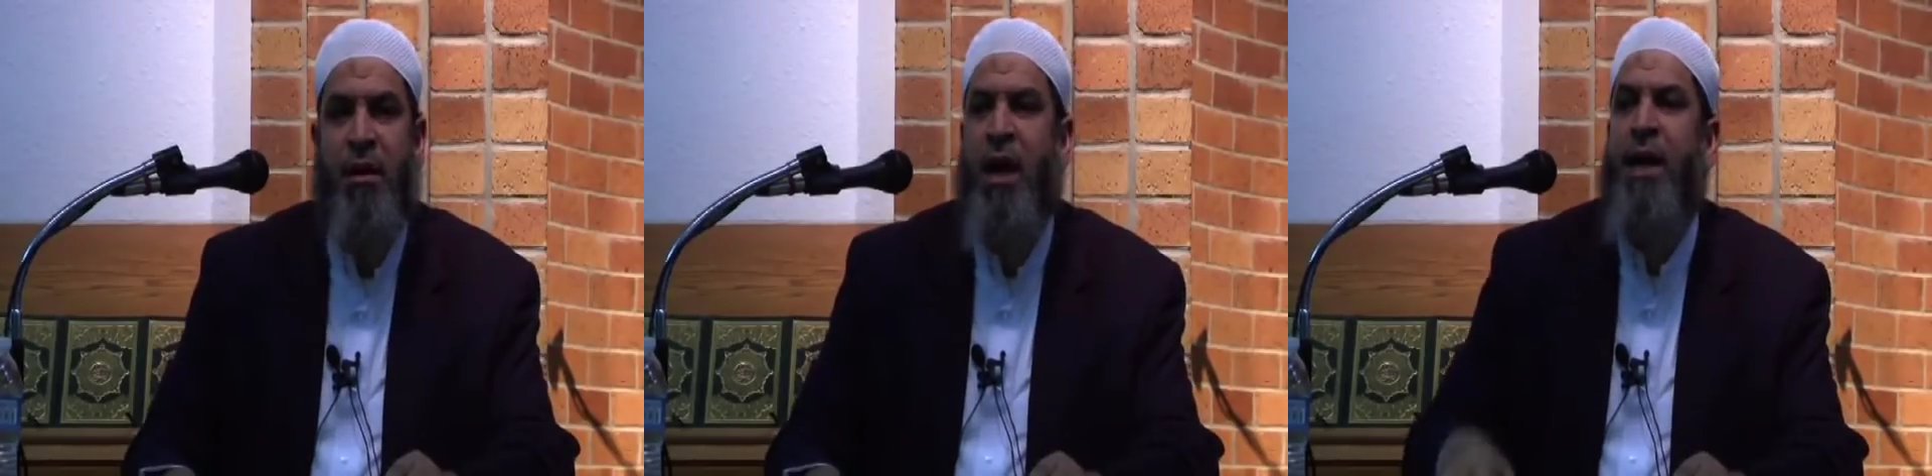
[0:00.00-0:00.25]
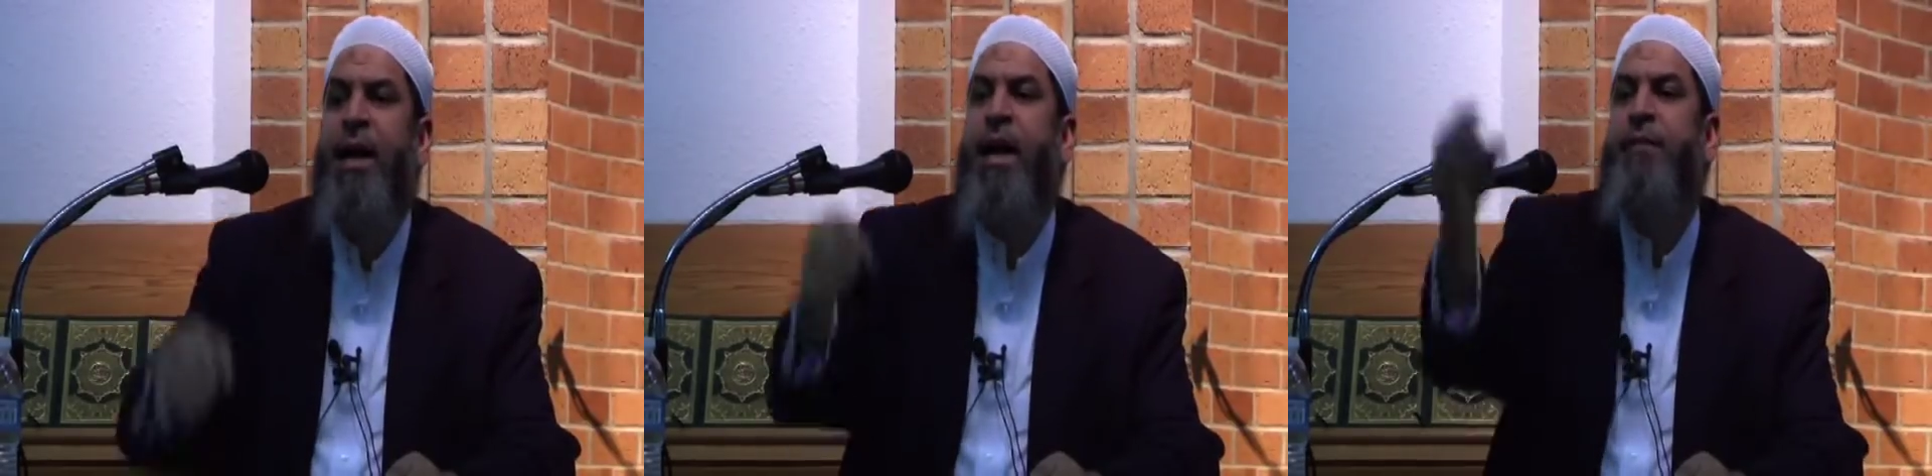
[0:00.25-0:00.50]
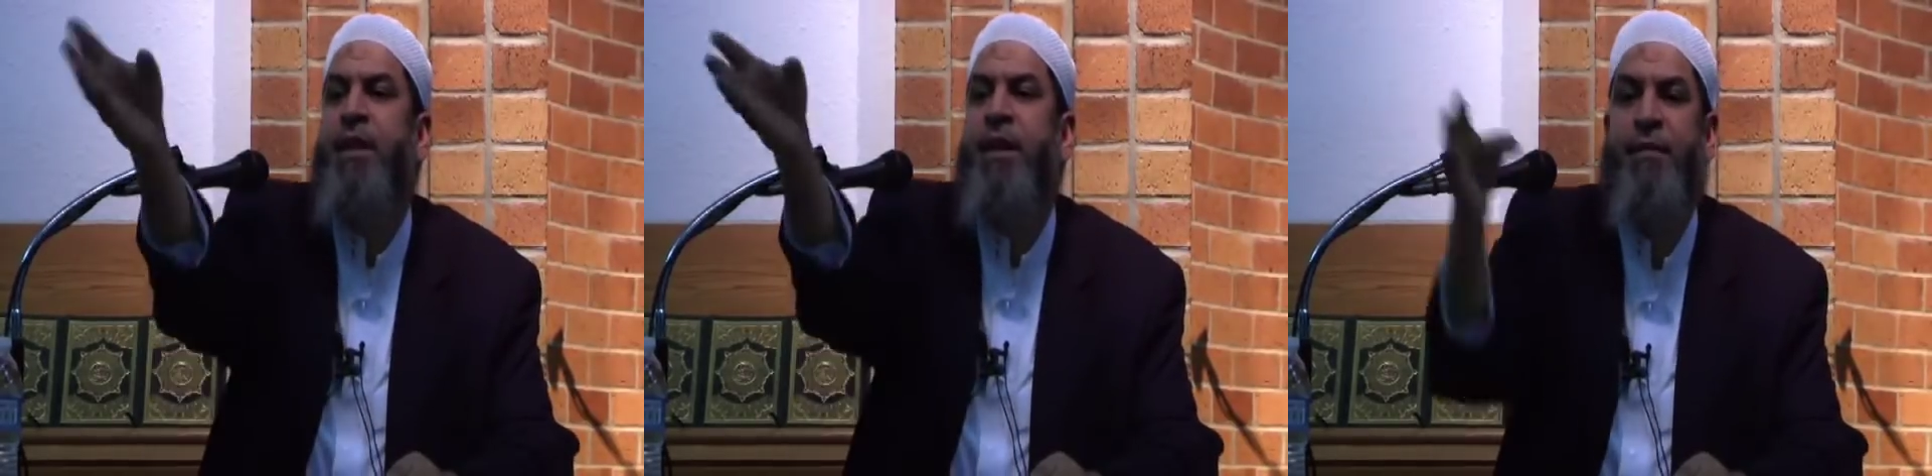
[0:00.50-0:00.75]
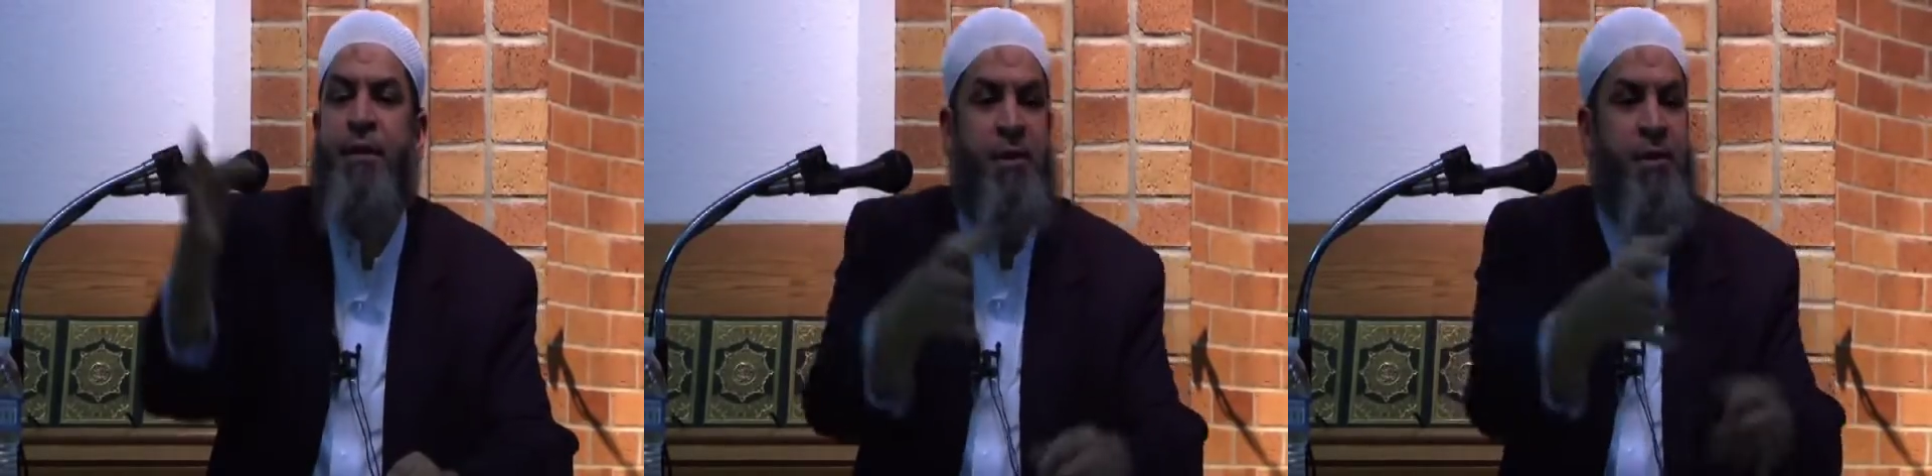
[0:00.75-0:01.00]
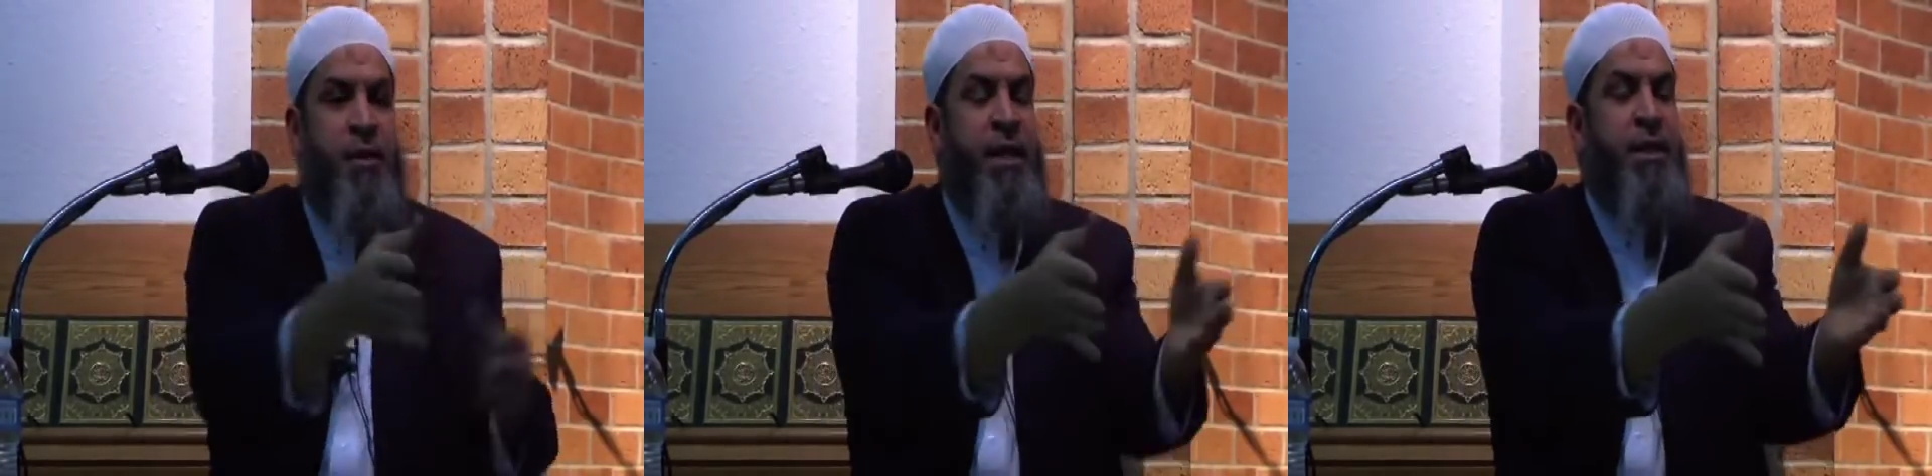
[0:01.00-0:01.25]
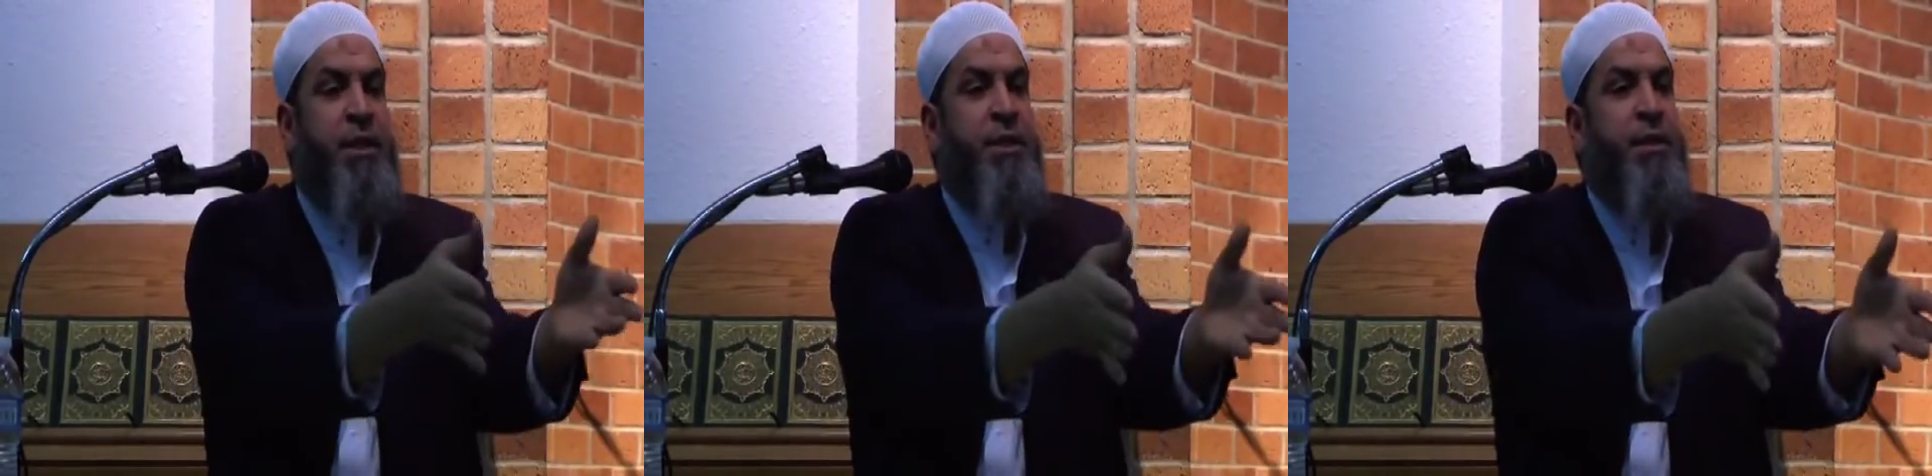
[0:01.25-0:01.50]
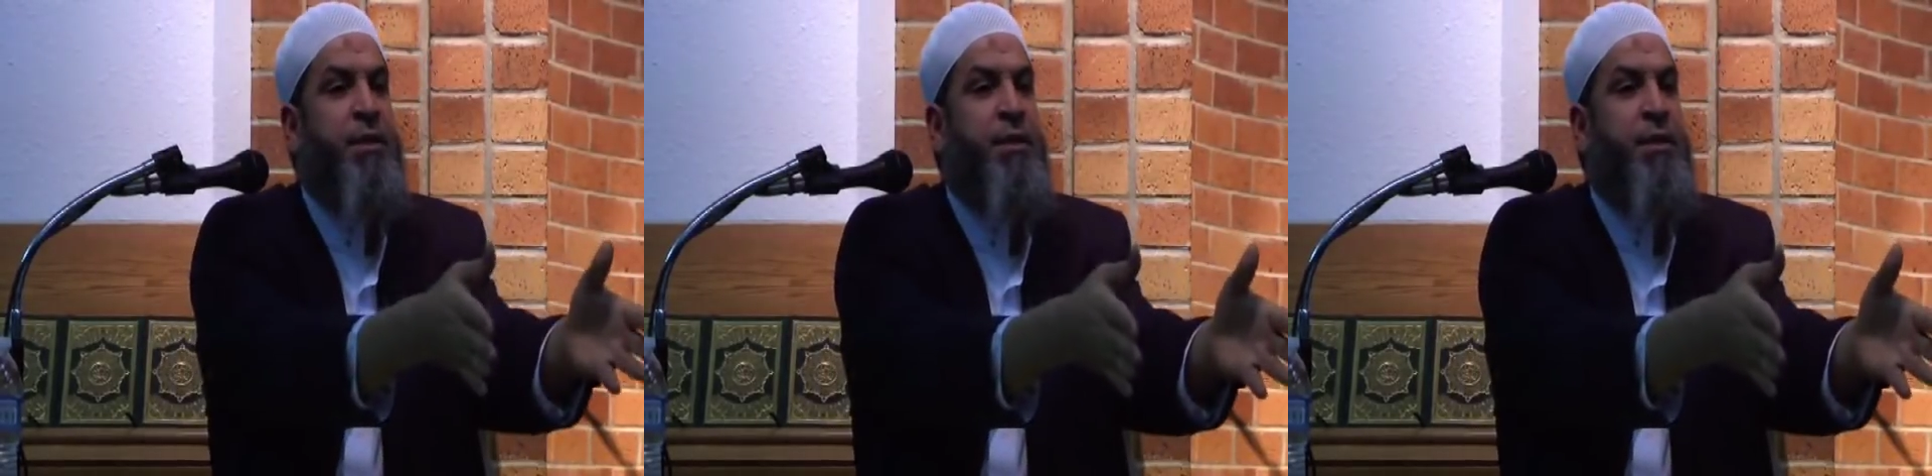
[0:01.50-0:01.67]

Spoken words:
and I have the evidence right here.